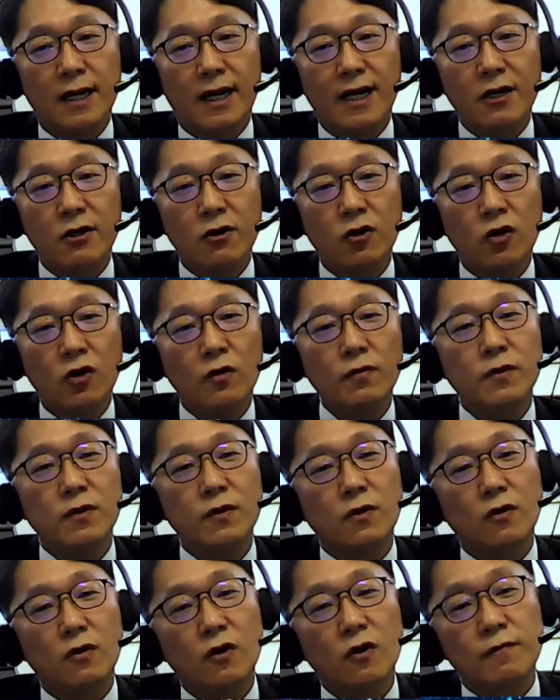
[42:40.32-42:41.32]
I hope
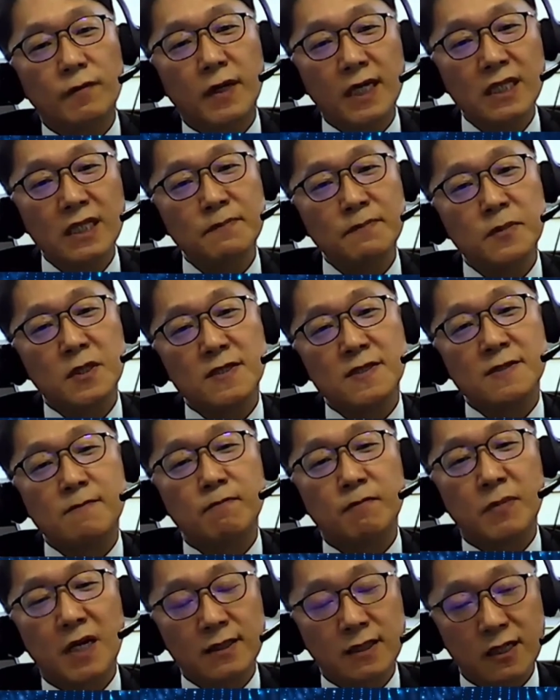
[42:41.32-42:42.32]
all
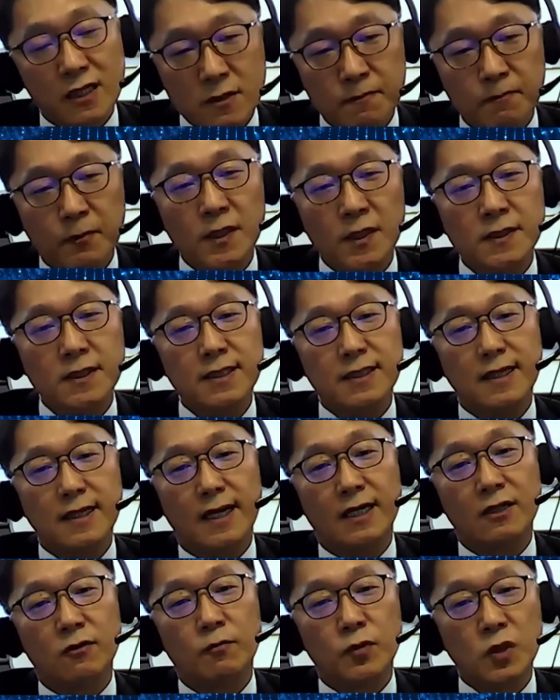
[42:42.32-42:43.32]
participants
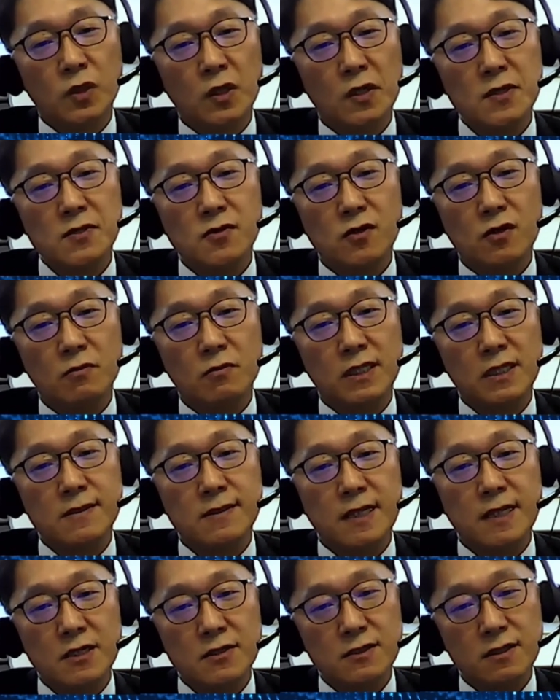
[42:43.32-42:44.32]
and viewers of
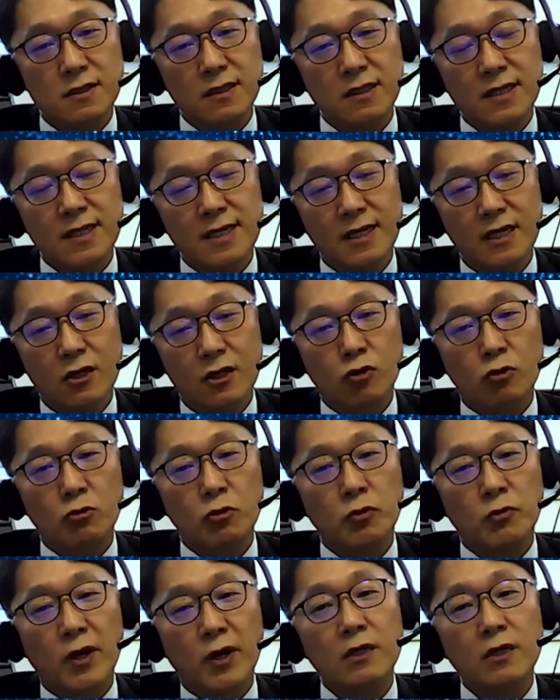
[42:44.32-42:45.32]
this session could
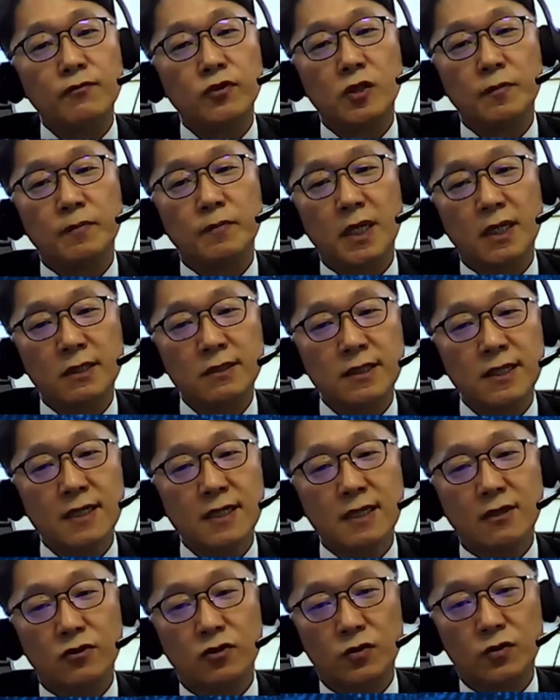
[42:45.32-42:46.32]
be well prepared
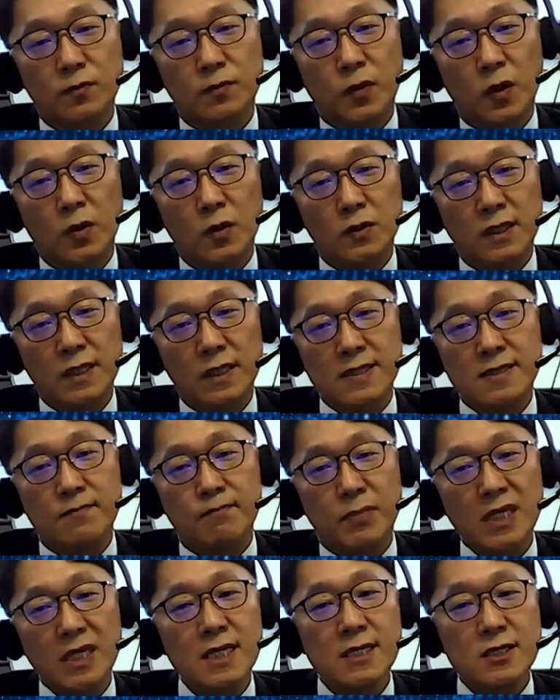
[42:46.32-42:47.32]
for this
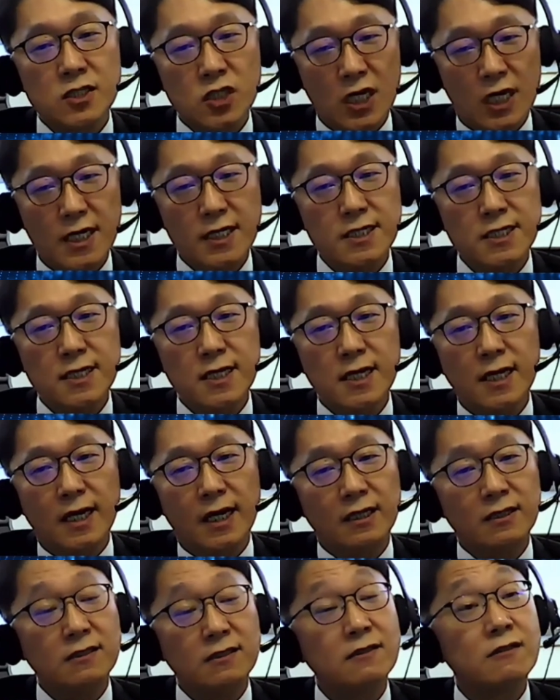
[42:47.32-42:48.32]
big change
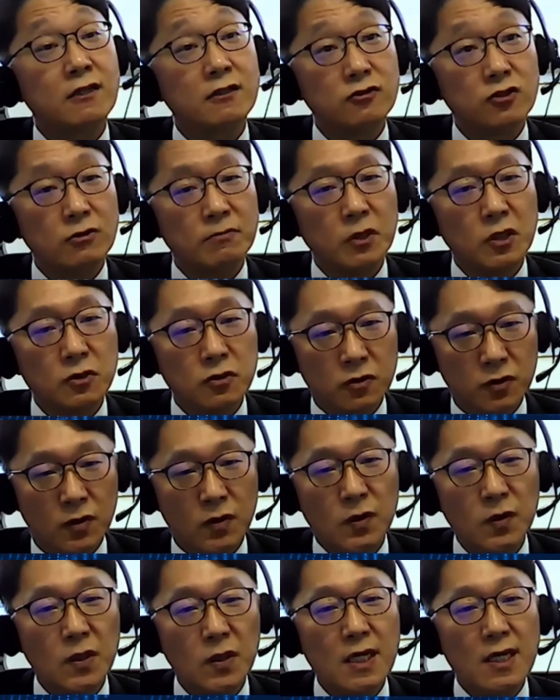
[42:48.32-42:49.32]
and contribute
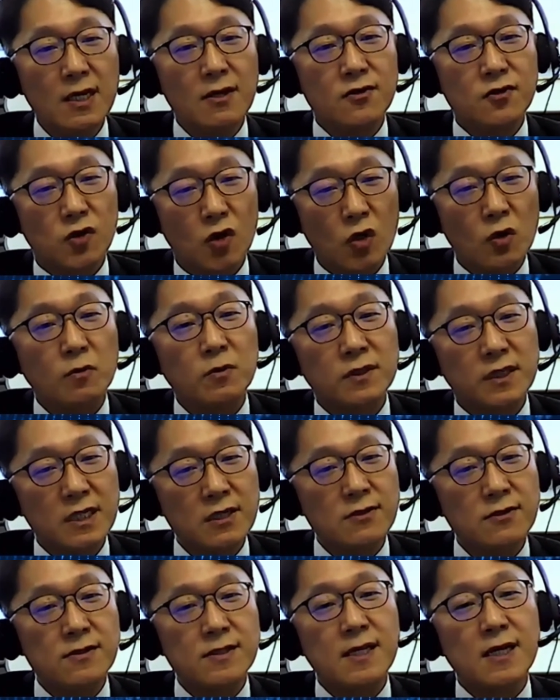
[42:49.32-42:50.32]
to solve
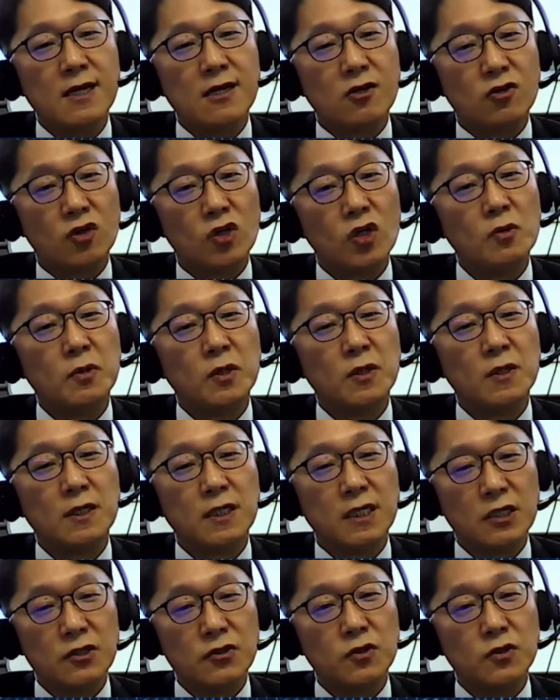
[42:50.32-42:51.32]
this global
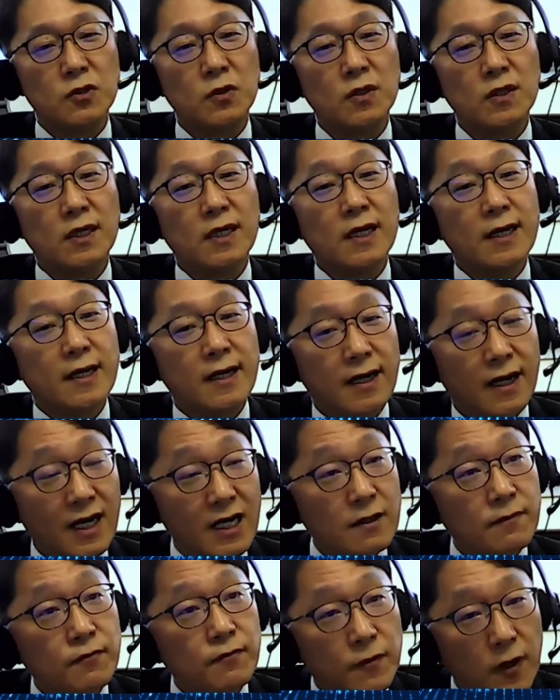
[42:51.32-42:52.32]
issue.
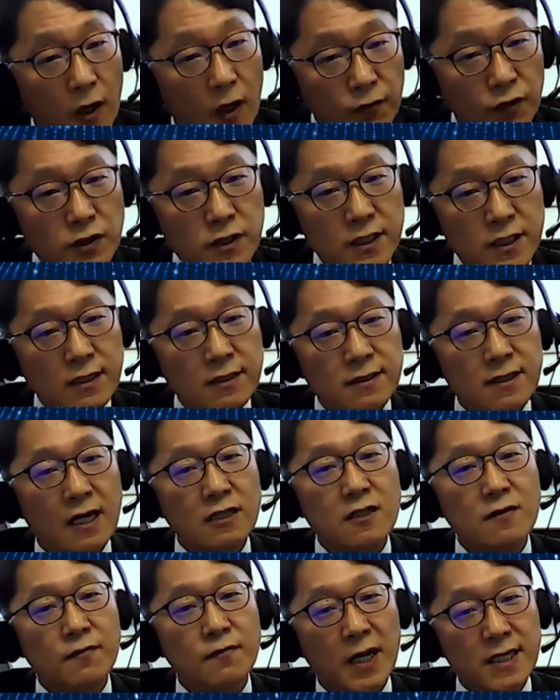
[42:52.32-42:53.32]
I appreciate
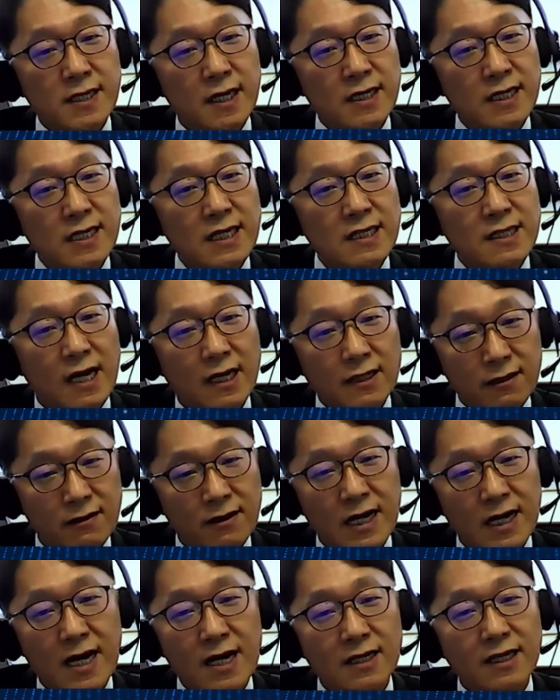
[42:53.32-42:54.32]
Dr. Bajari,
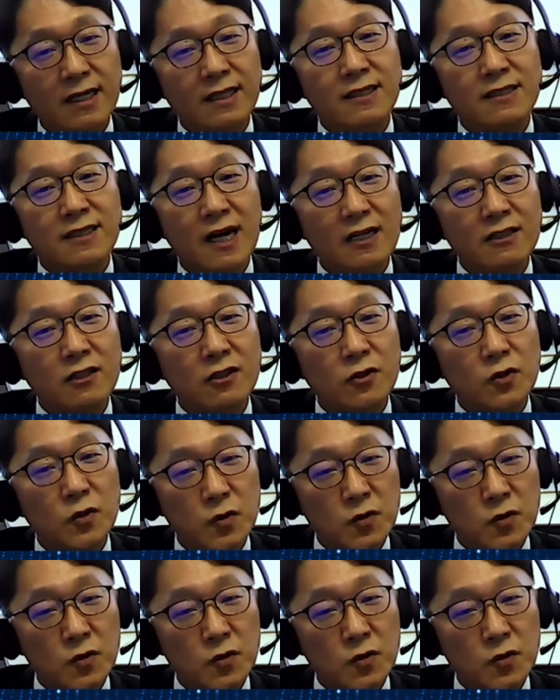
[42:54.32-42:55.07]
Dr. Kang, and Dr.